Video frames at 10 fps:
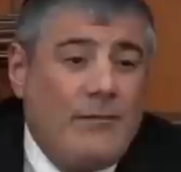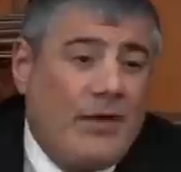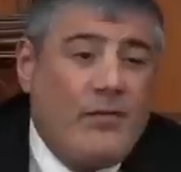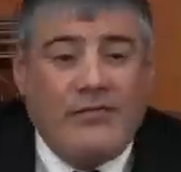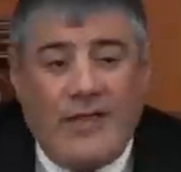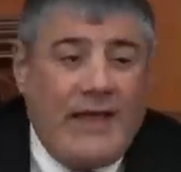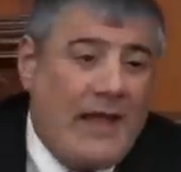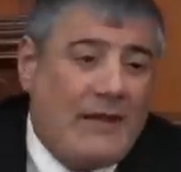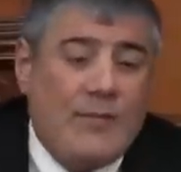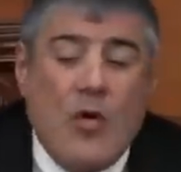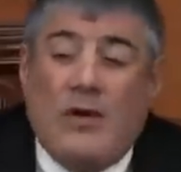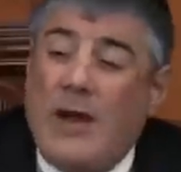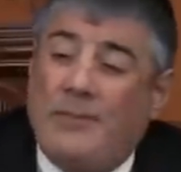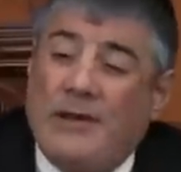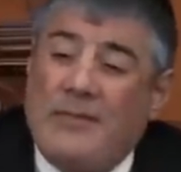because they got more
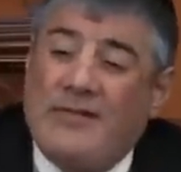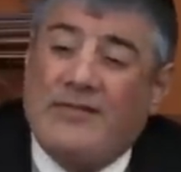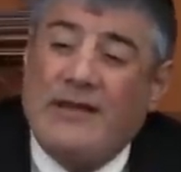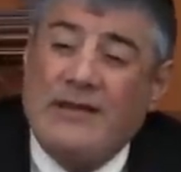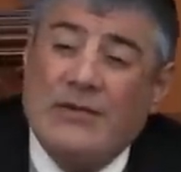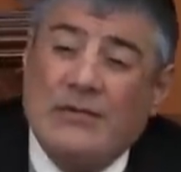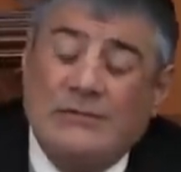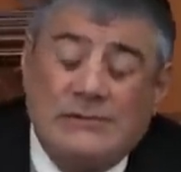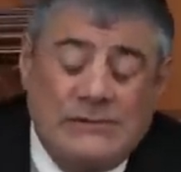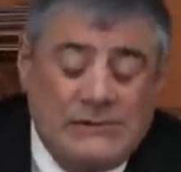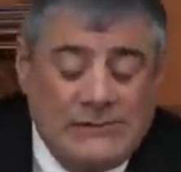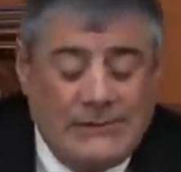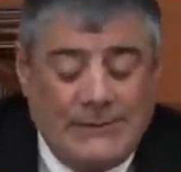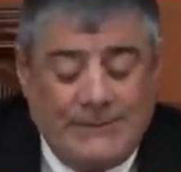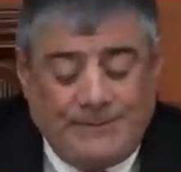compliments than you.
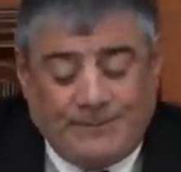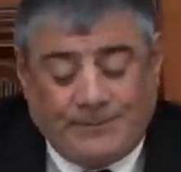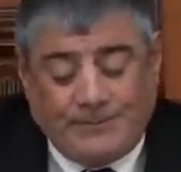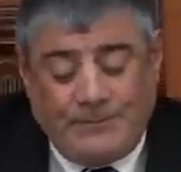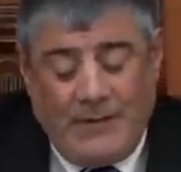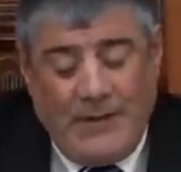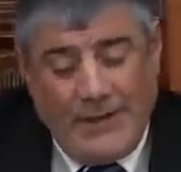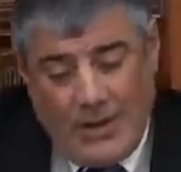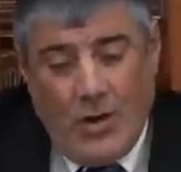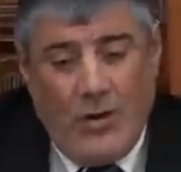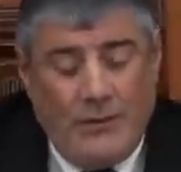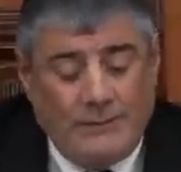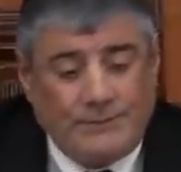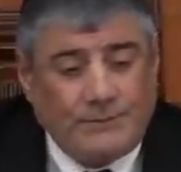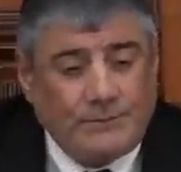You know.